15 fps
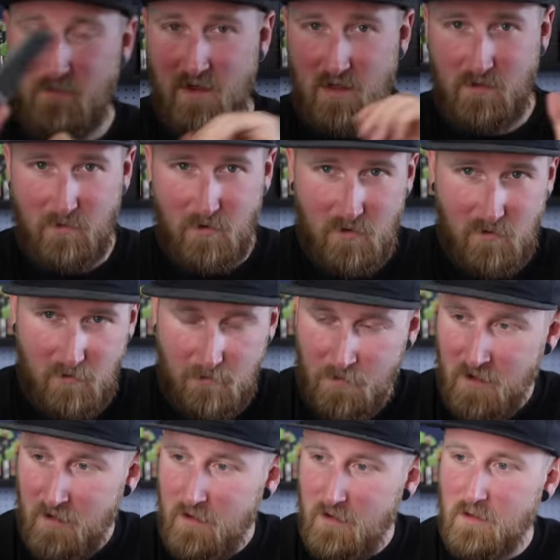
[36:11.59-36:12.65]
me through
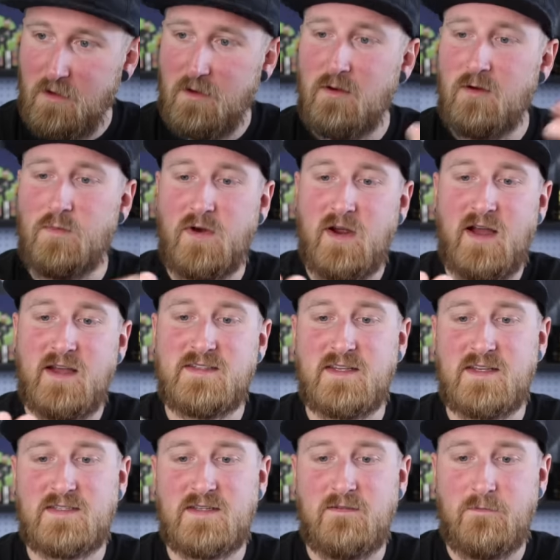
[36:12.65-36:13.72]
the whole
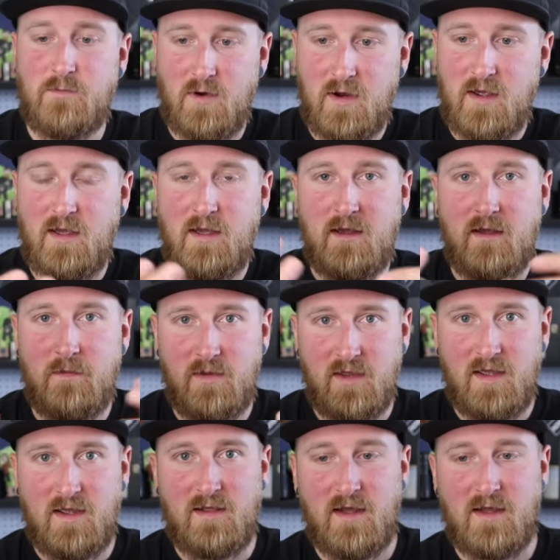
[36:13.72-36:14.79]
process of bringing a
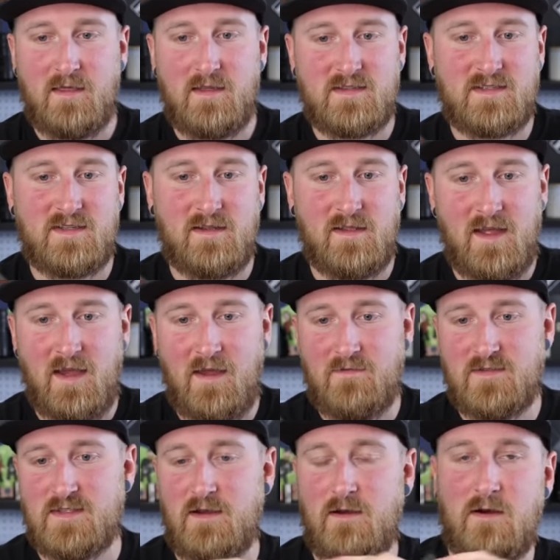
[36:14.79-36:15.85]
blade like this to life.
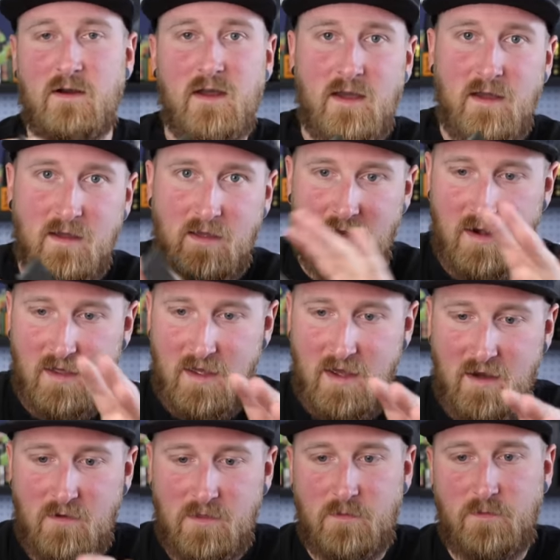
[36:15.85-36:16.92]
So cutting
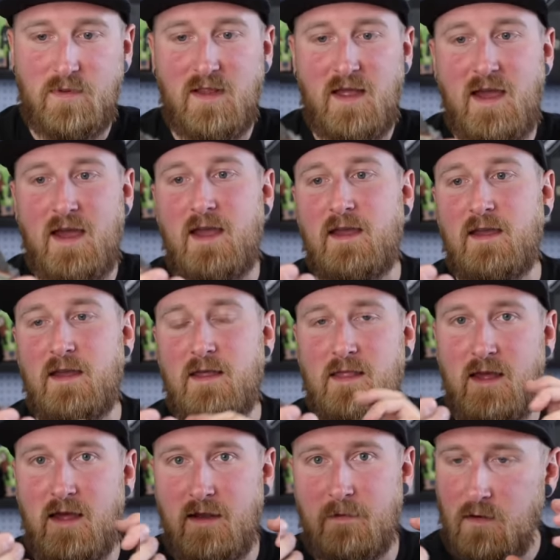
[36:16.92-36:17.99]
out the blank and
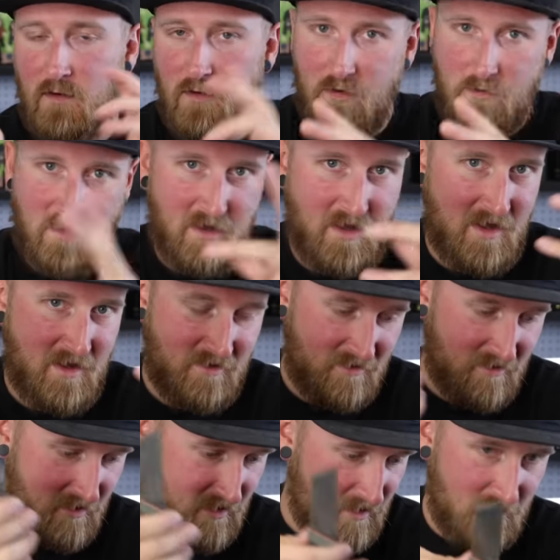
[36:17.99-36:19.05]
then
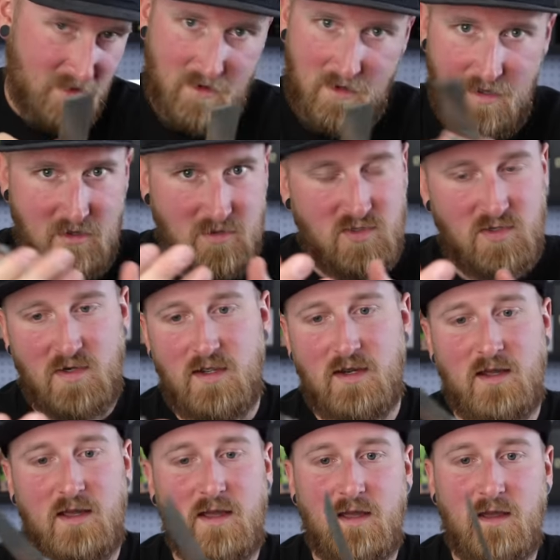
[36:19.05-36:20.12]
normalizing and heat
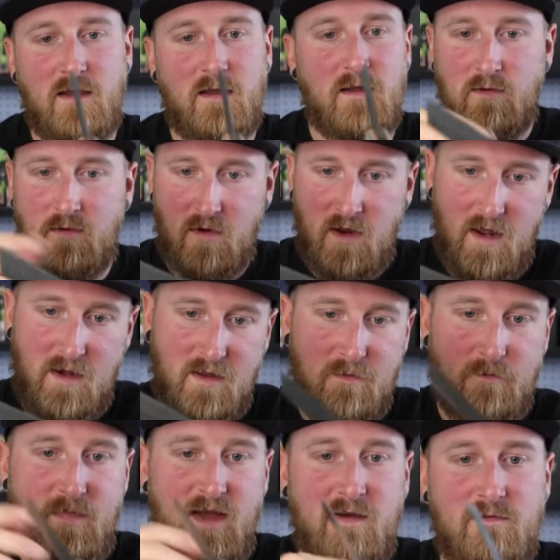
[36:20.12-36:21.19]
treating,
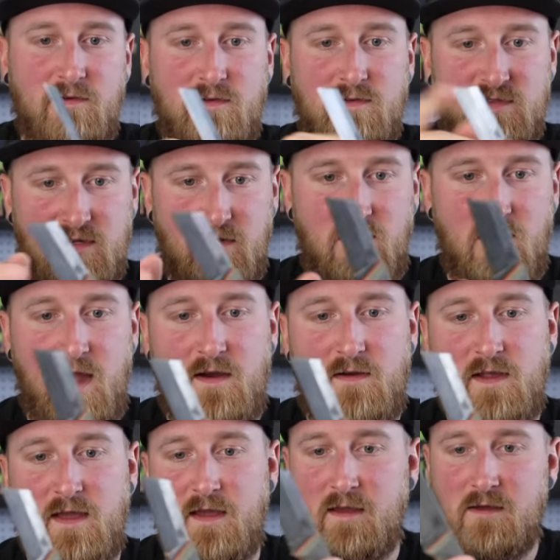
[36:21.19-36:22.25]
grinding bevels,
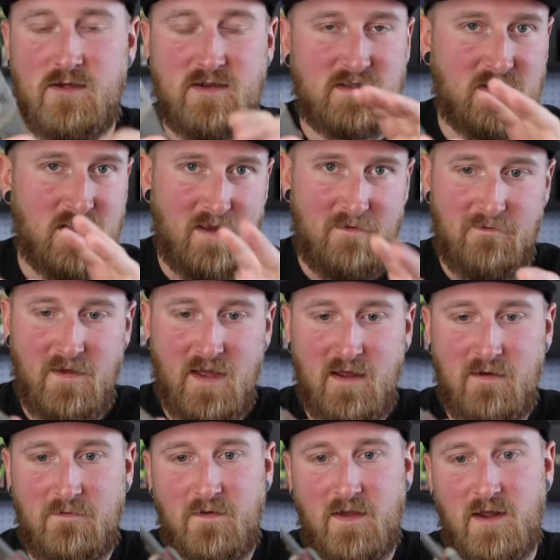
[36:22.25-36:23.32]
crowning, just like fit
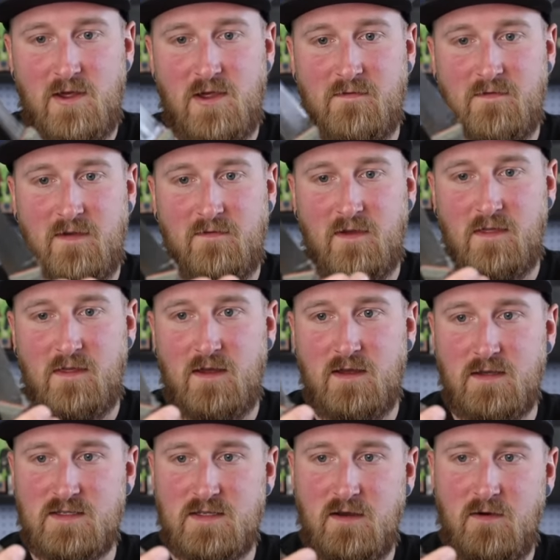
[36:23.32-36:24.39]
and finish of
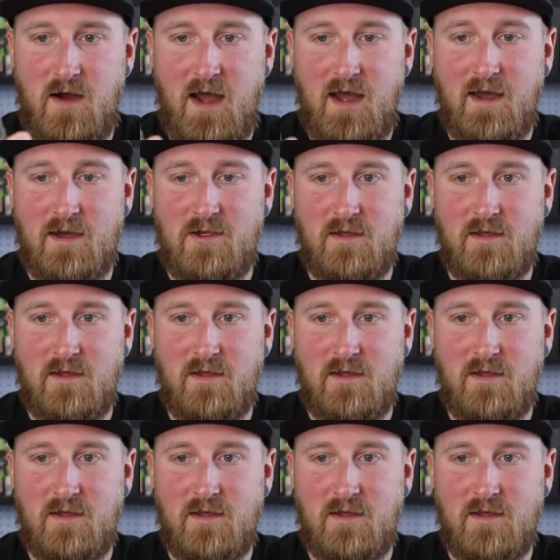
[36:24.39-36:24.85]
everything. So I